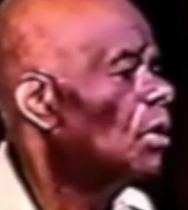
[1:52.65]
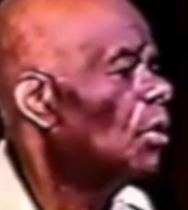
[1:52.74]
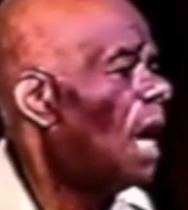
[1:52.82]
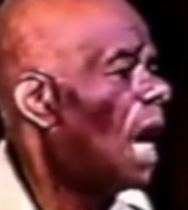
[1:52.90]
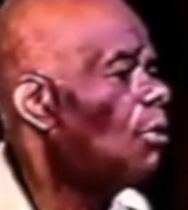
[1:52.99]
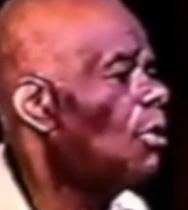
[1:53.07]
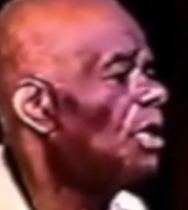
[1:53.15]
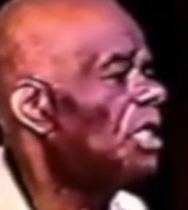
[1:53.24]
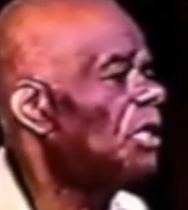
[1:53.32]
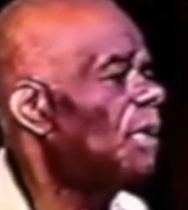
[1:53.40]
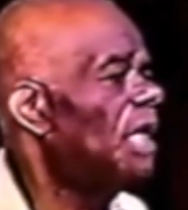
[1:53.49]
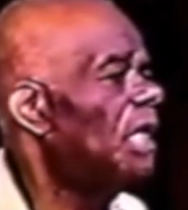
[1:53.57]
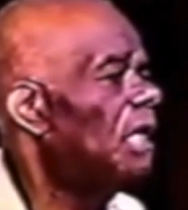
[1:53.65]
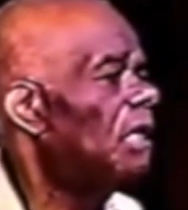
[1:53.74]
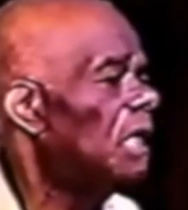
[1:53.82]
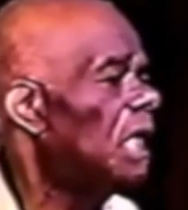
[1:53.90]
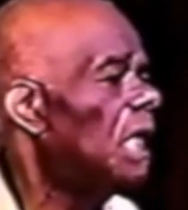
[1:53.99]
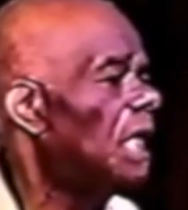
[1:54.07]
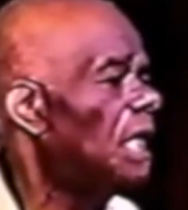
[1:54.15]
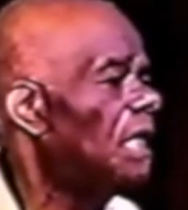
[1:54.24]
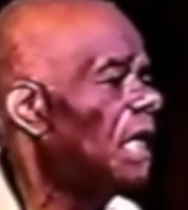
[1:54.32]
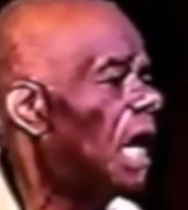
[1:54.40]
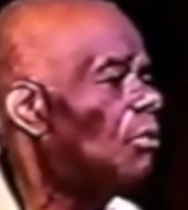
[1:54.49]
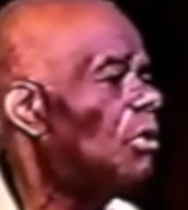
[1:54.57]
Why I wanted to be here
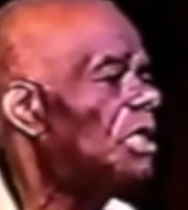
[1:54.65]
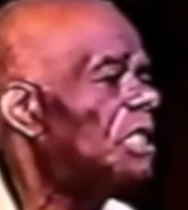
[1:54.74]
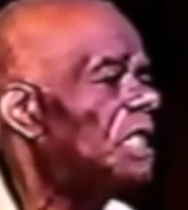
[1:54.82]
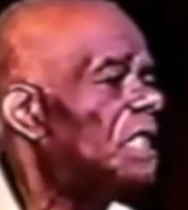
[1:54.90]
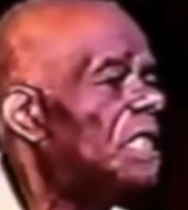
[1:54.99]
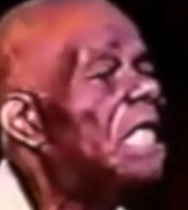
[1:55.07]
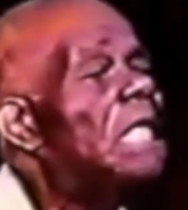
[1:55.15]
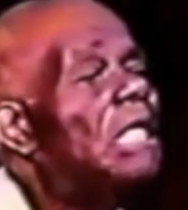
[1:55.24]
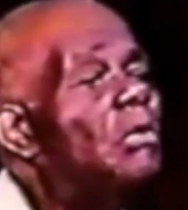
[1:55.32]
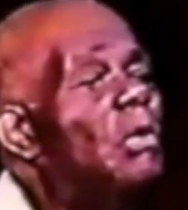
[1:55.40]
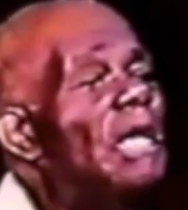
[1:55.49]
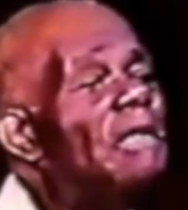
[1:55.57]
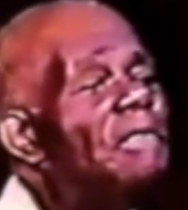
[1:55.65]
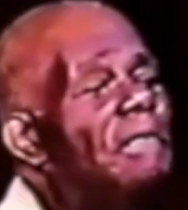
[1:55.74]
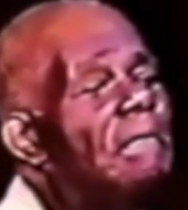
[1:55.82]
earlier, I wanted to deal with